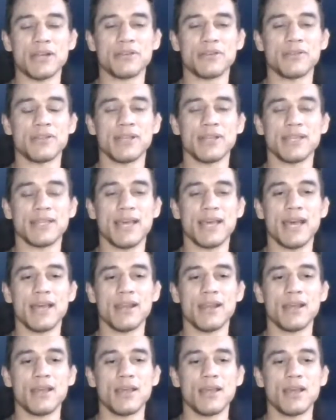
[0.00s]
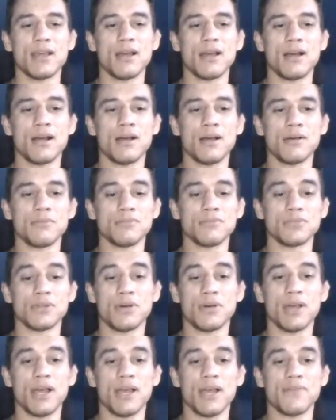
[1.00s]
or anything like that. So
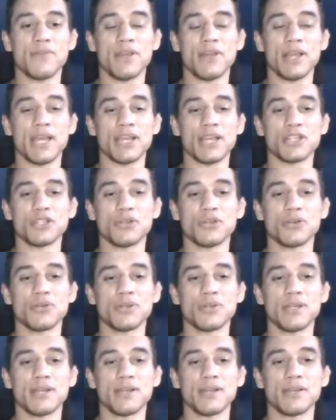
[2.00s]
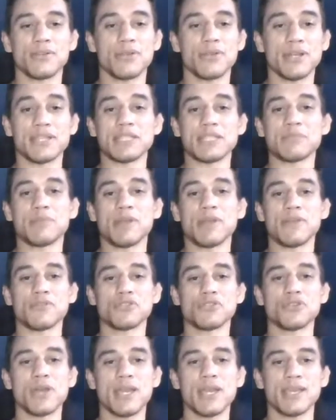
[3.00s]
I felt like I showed a great display of
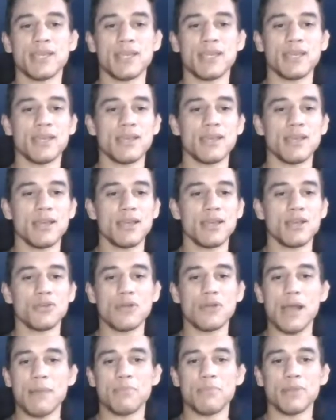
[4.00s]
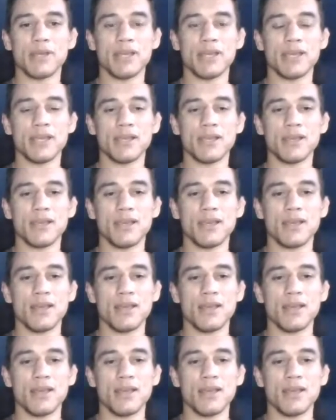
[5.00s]
striking, grappling,